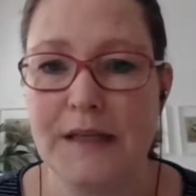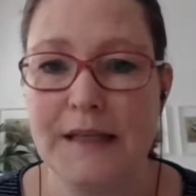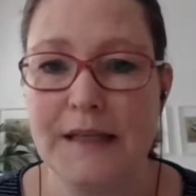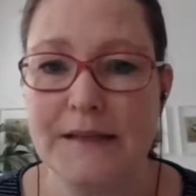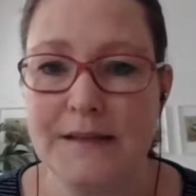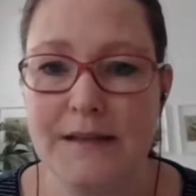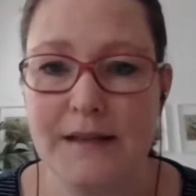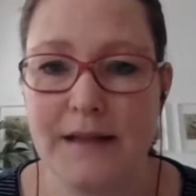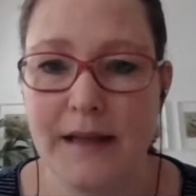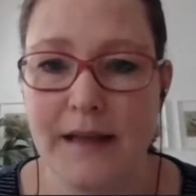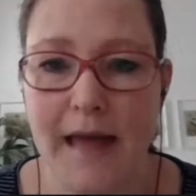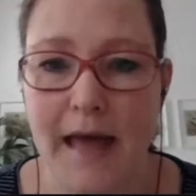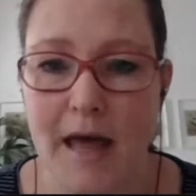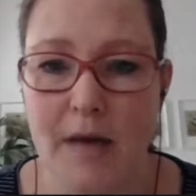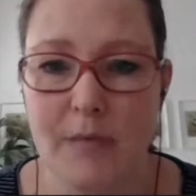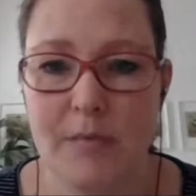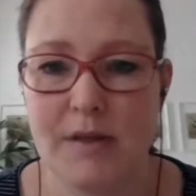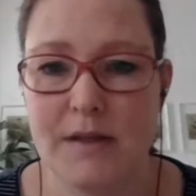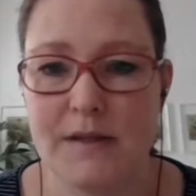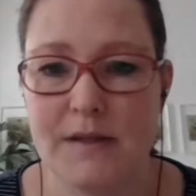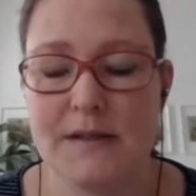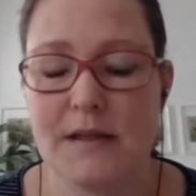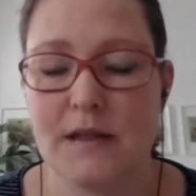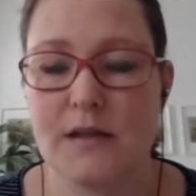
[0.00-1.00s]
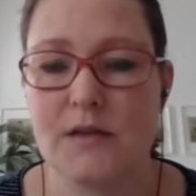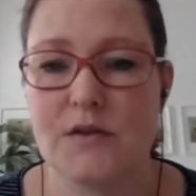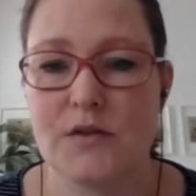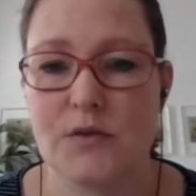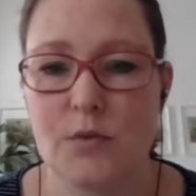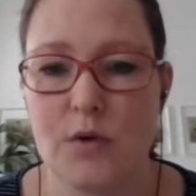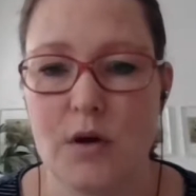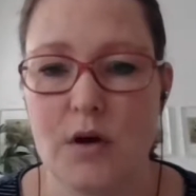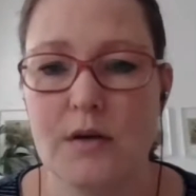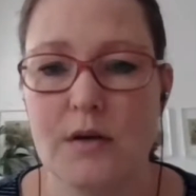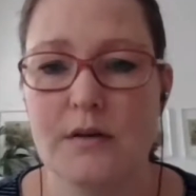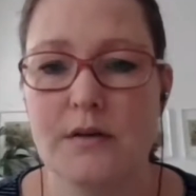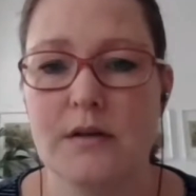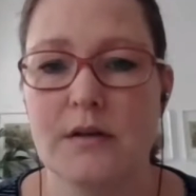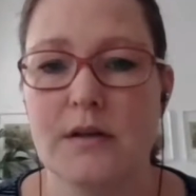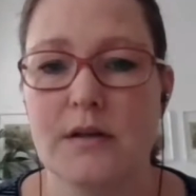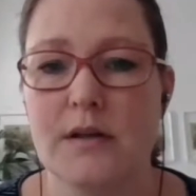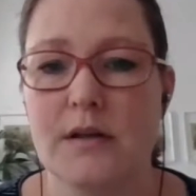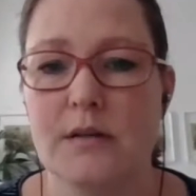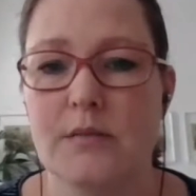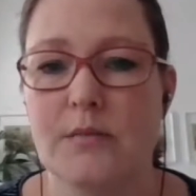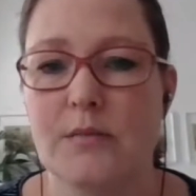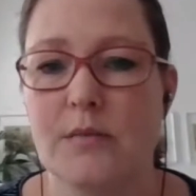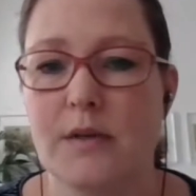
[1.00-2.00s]
eating habits and so on,
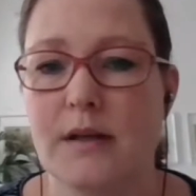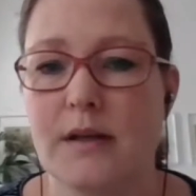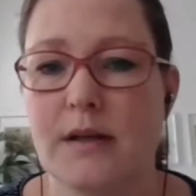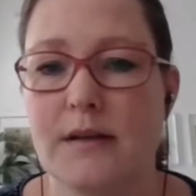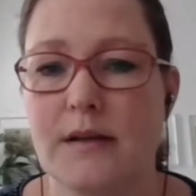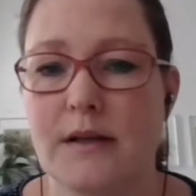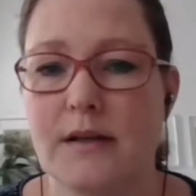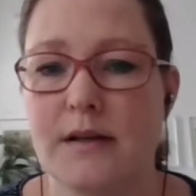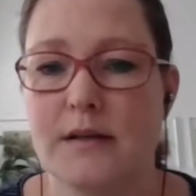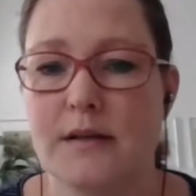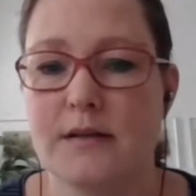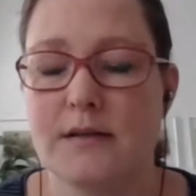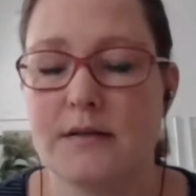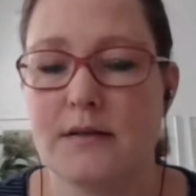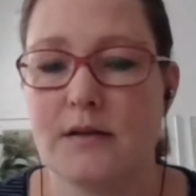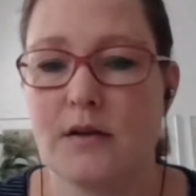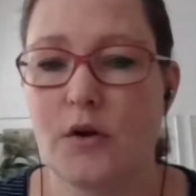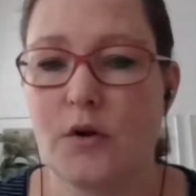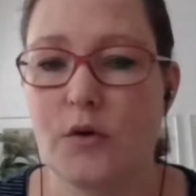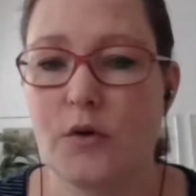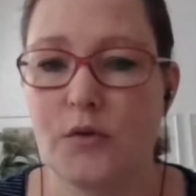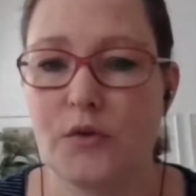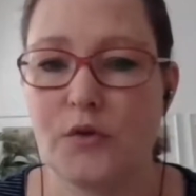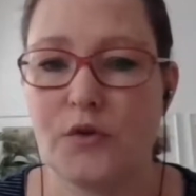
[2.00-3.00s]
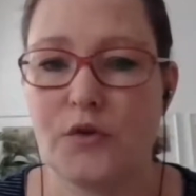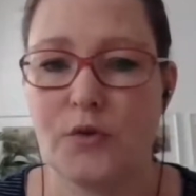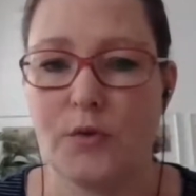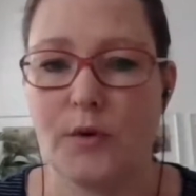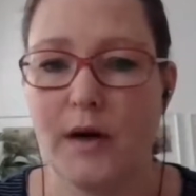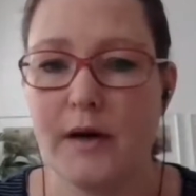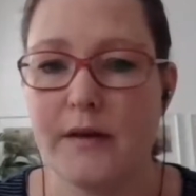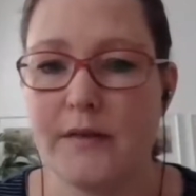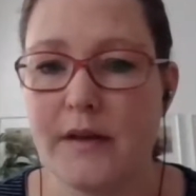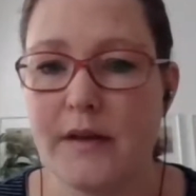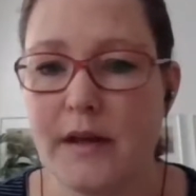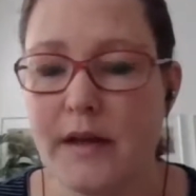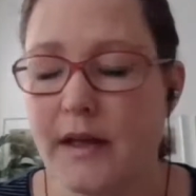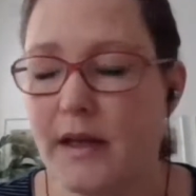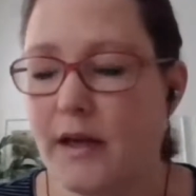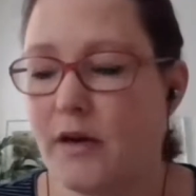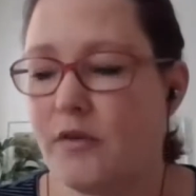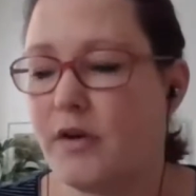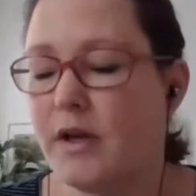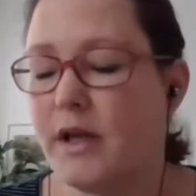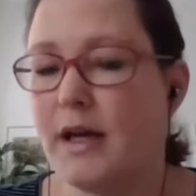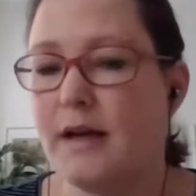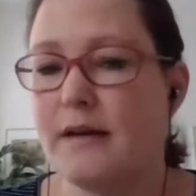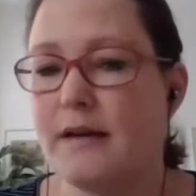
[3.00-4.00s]
and goes to other
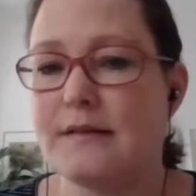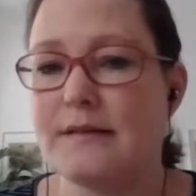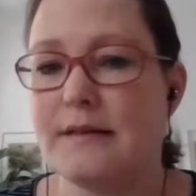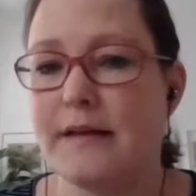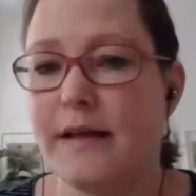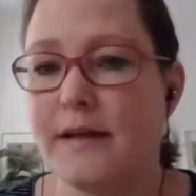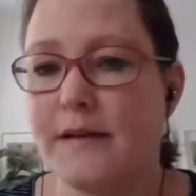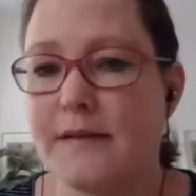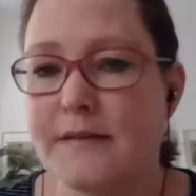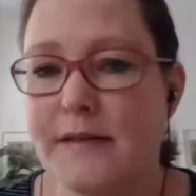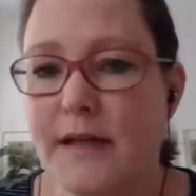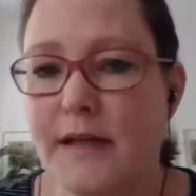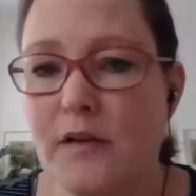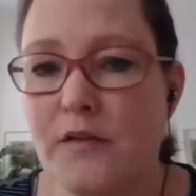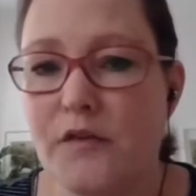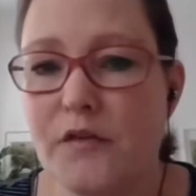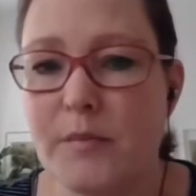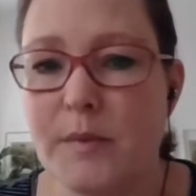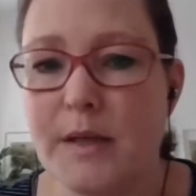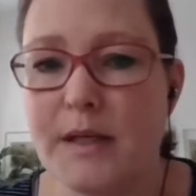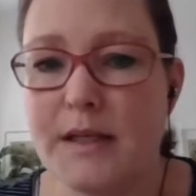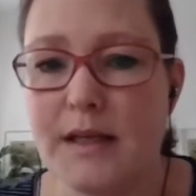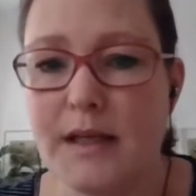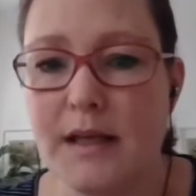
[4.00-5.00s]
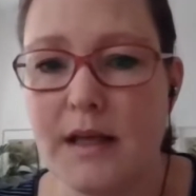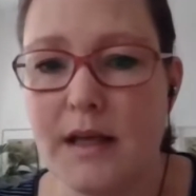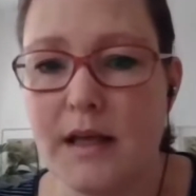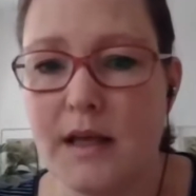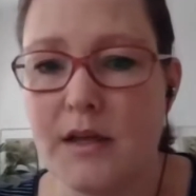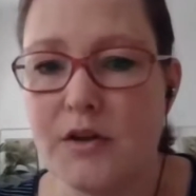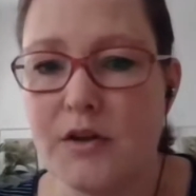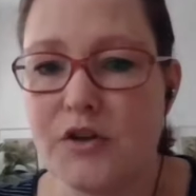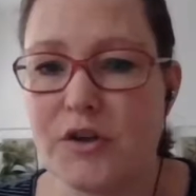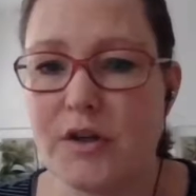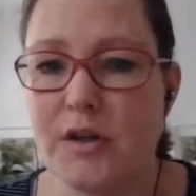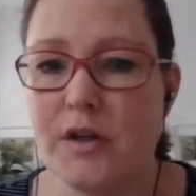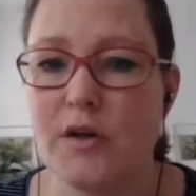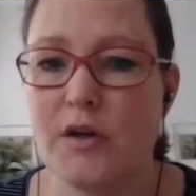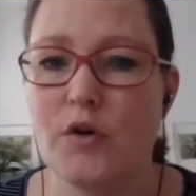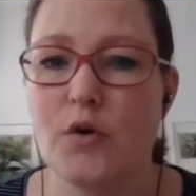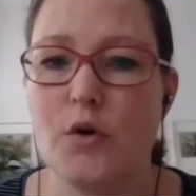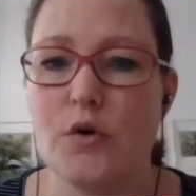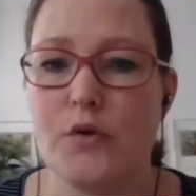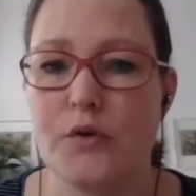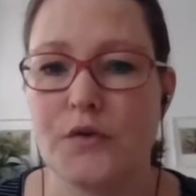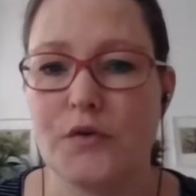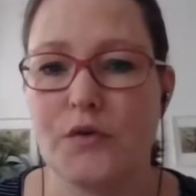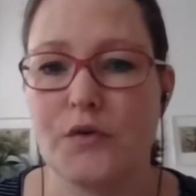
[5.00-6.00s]
areas like self-medication
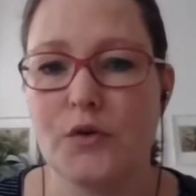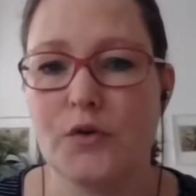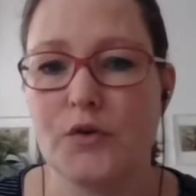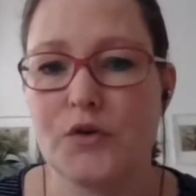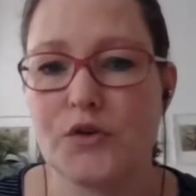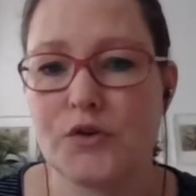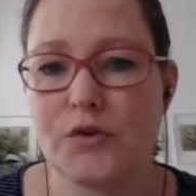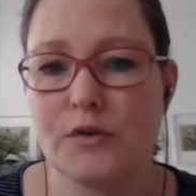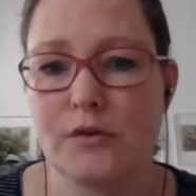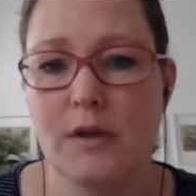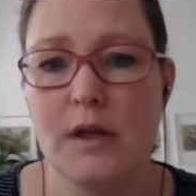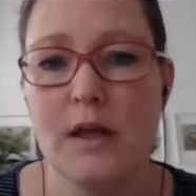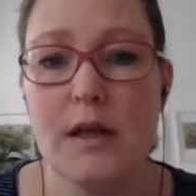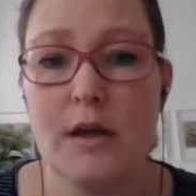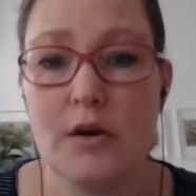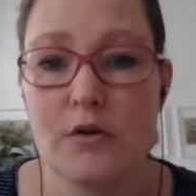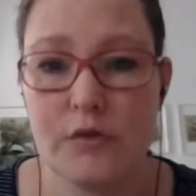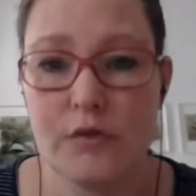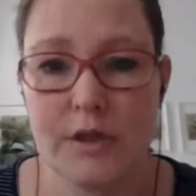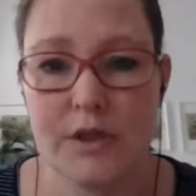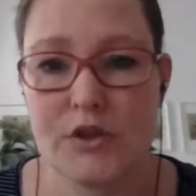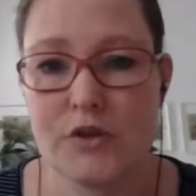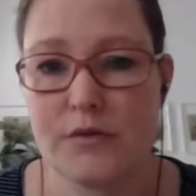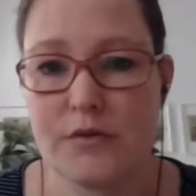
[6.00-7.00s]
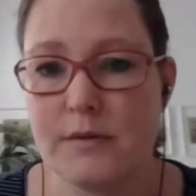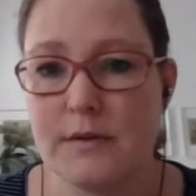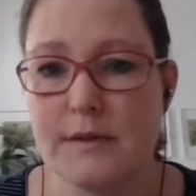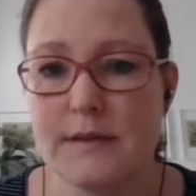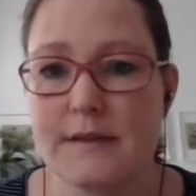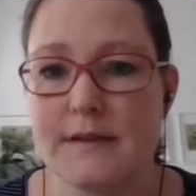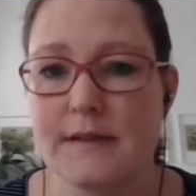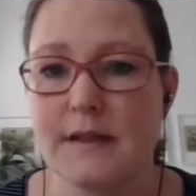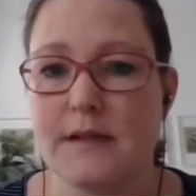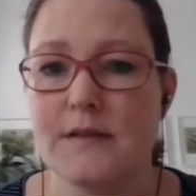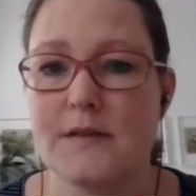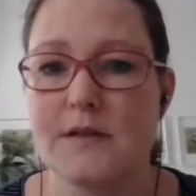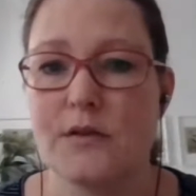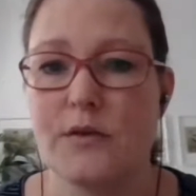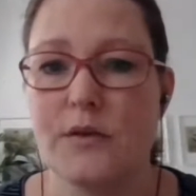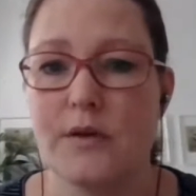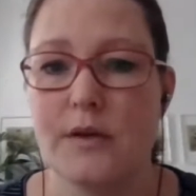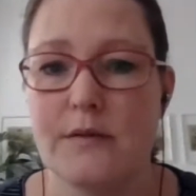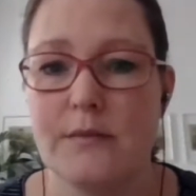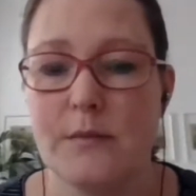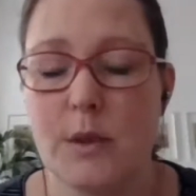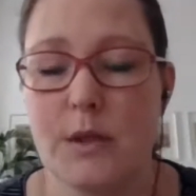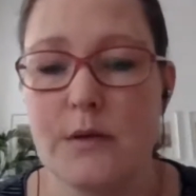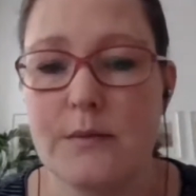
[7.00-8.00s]
or social rituals and so
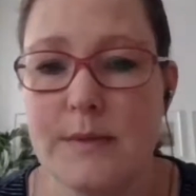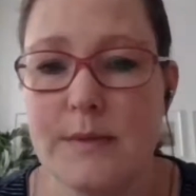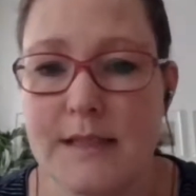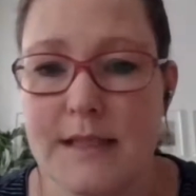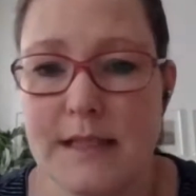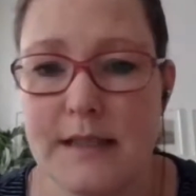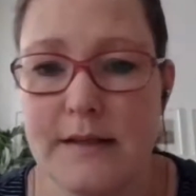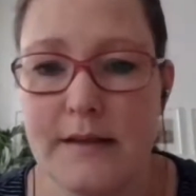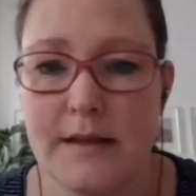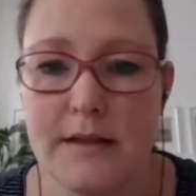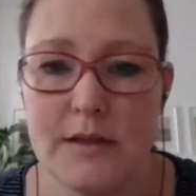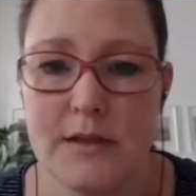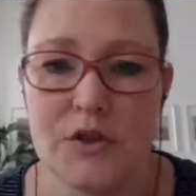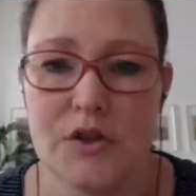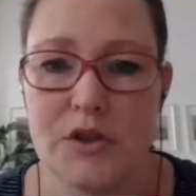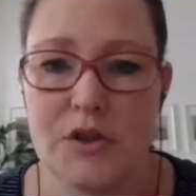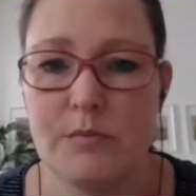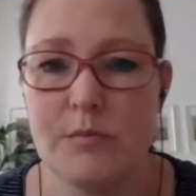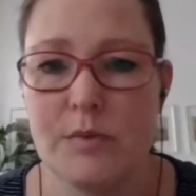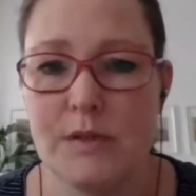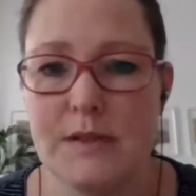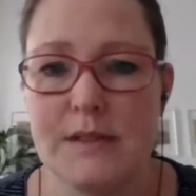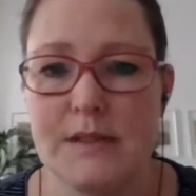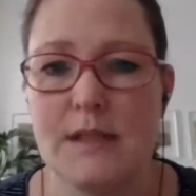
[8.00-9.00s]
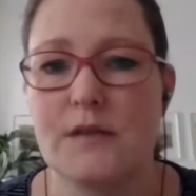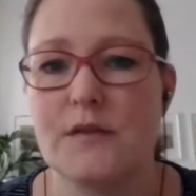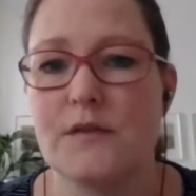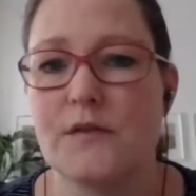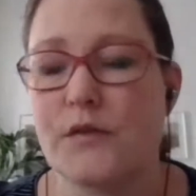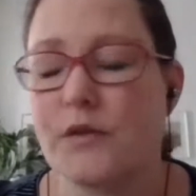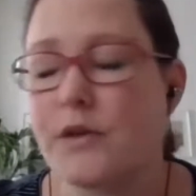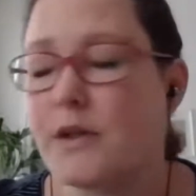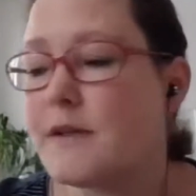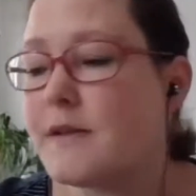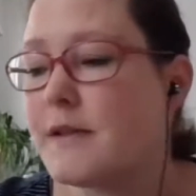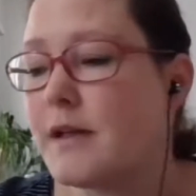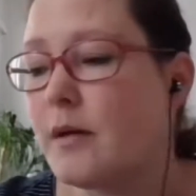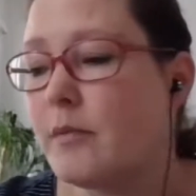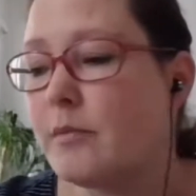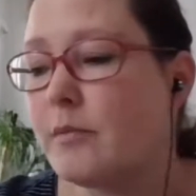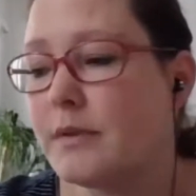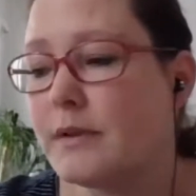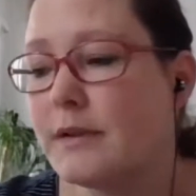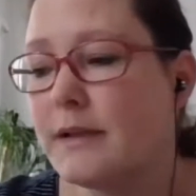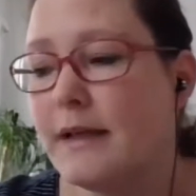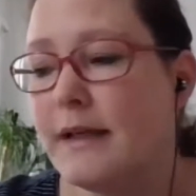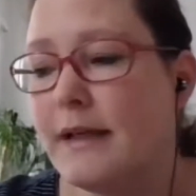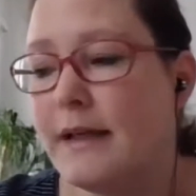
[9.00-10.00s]
on. We see that in chimpanzees, for
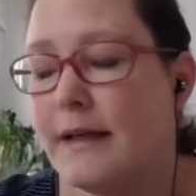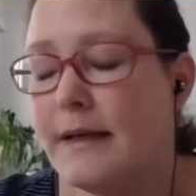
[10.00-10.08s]
example.